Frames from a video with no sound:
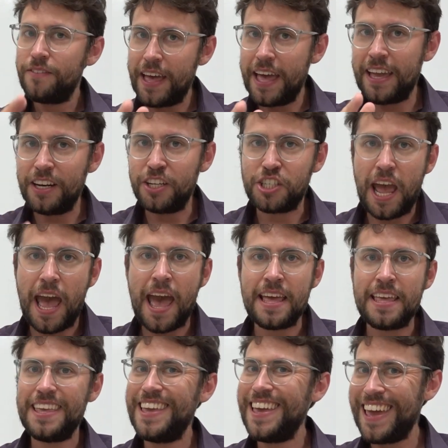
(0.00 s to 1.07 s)
For English
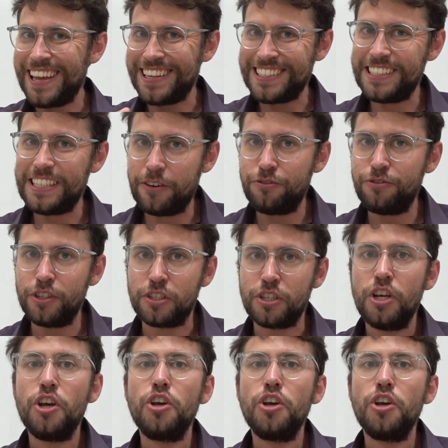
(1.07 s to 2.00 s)
A, it's different.